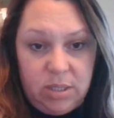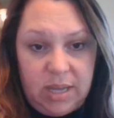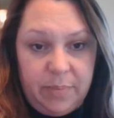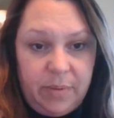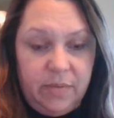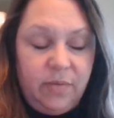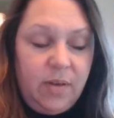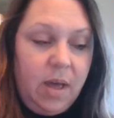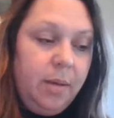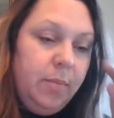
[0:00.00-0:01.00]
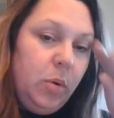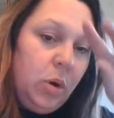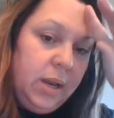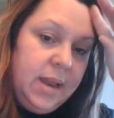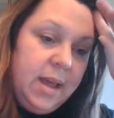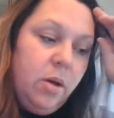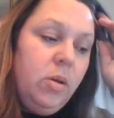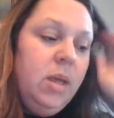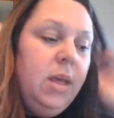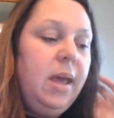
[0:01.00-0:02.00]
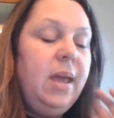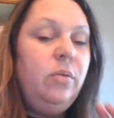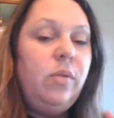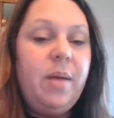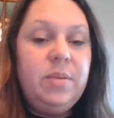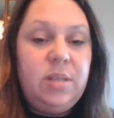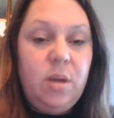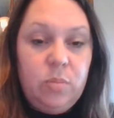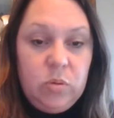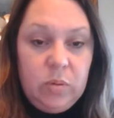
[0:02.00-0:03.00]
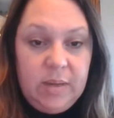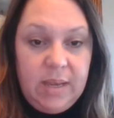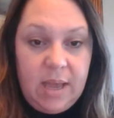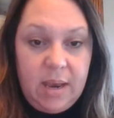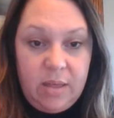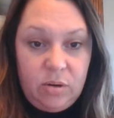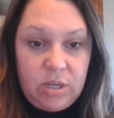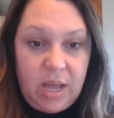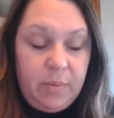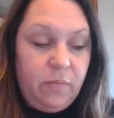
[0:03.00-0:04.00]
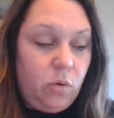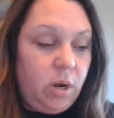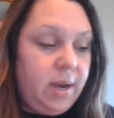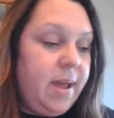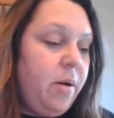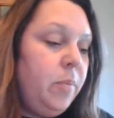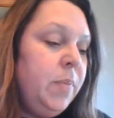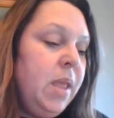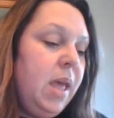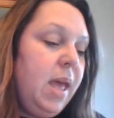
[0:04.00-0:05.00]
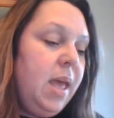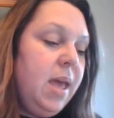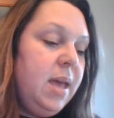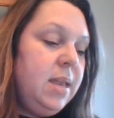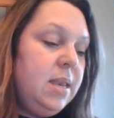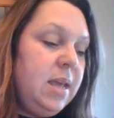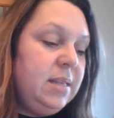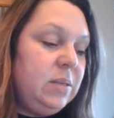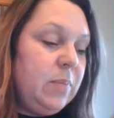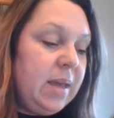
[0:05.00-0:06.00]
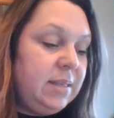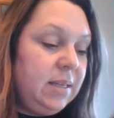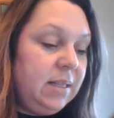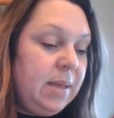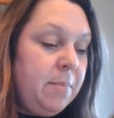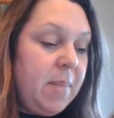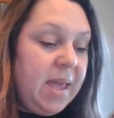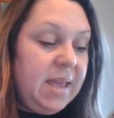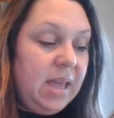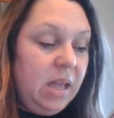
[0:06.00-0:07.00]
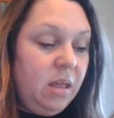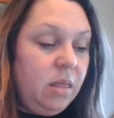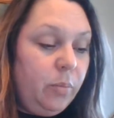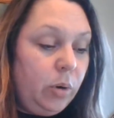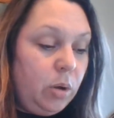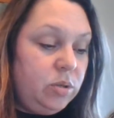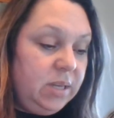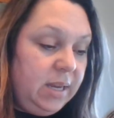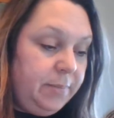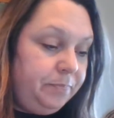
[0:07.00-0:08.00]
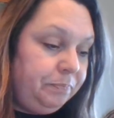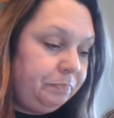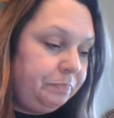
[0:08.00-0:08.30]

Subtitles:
type of organelle, and ribosomes would be another type of organelle. And it's basically making the protein